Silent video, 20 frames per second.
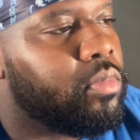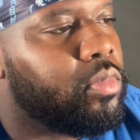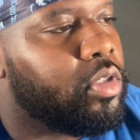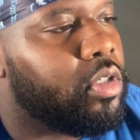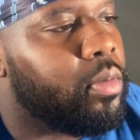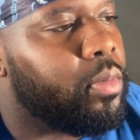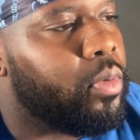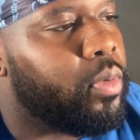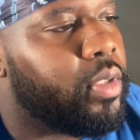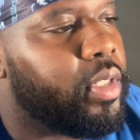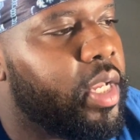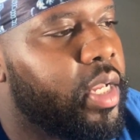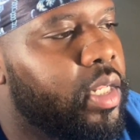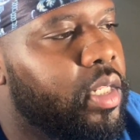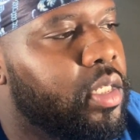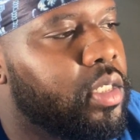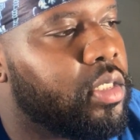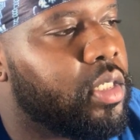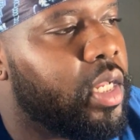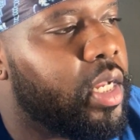Show me what that
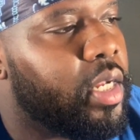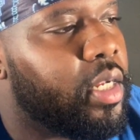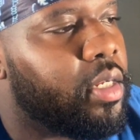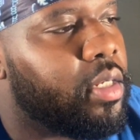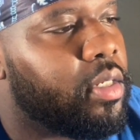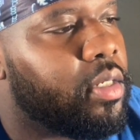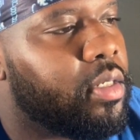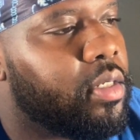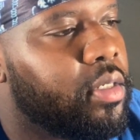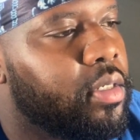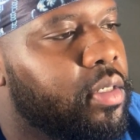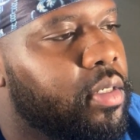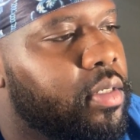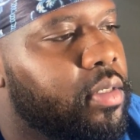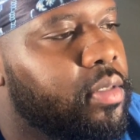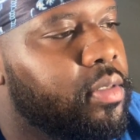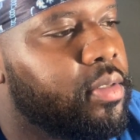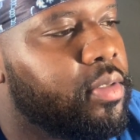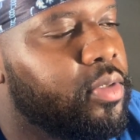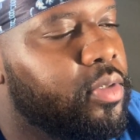looks like.
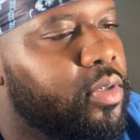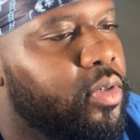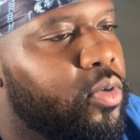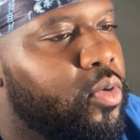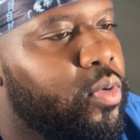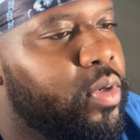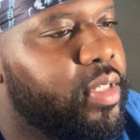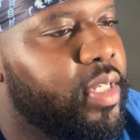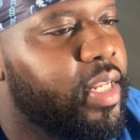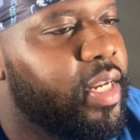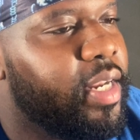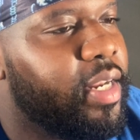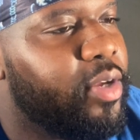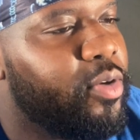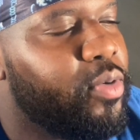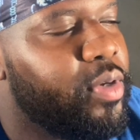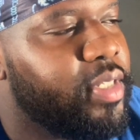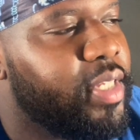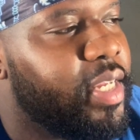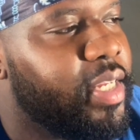Who is that?
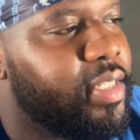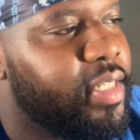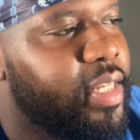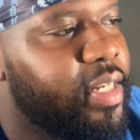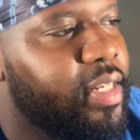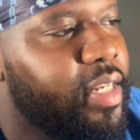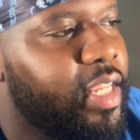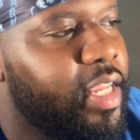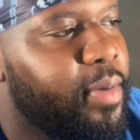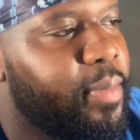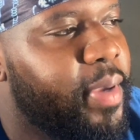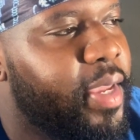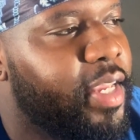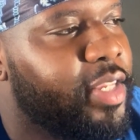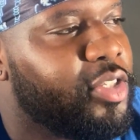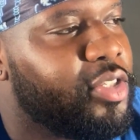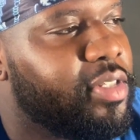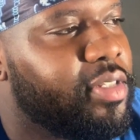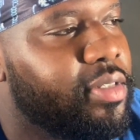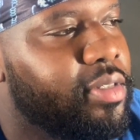Who is that? Is that
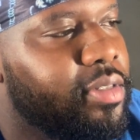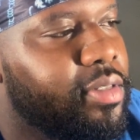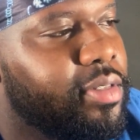DMX?